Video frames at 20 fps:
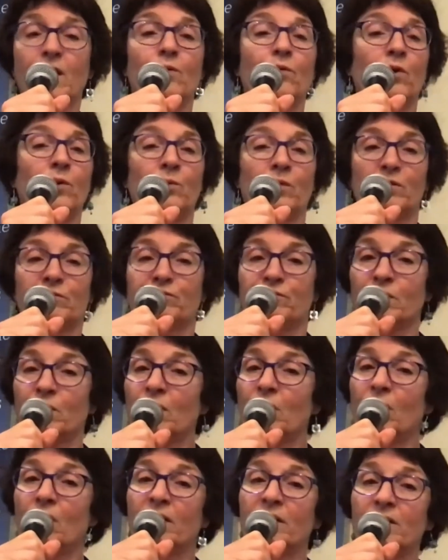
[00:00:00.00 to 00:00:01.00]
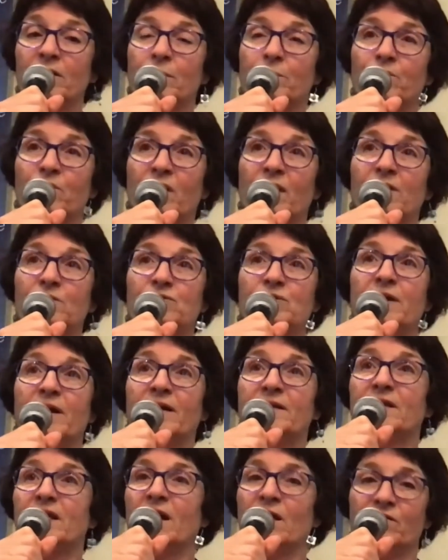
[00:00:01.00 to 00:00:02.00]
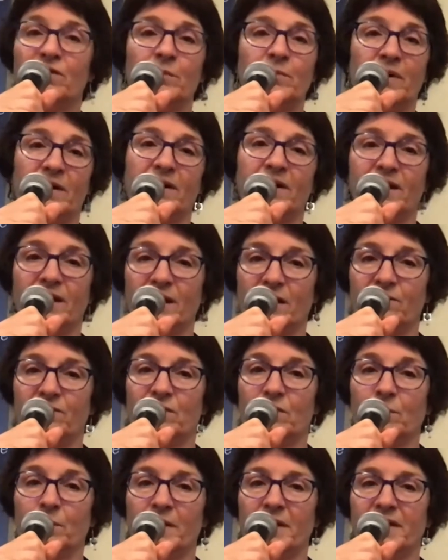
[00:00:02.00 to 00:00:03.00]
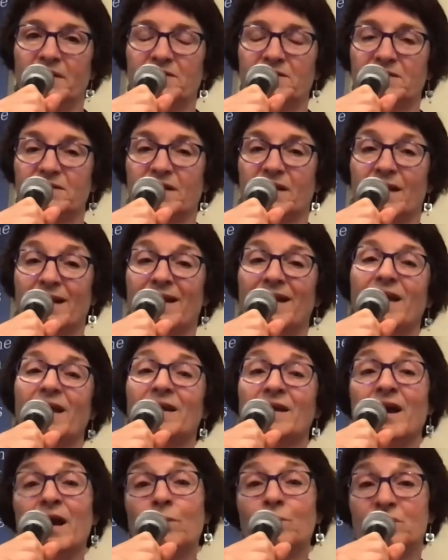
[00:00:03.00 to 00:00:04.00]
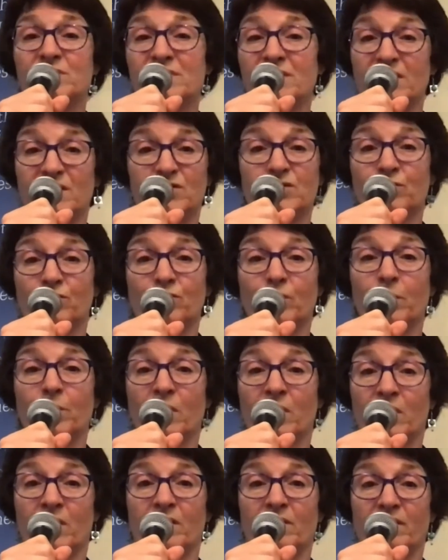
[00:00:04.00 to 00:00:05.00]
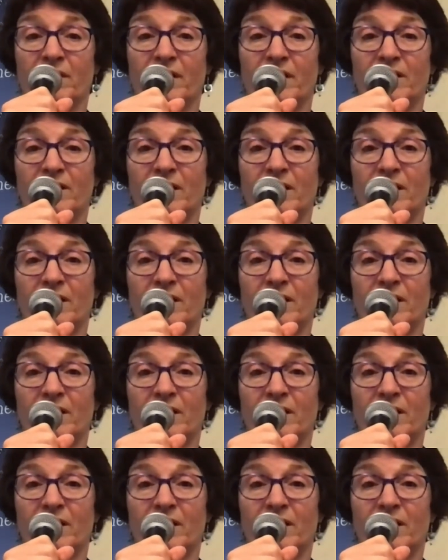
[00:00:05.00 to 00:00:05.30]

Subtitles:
We worked very hard on the project, everybody gave their best, and I was an integral part of that.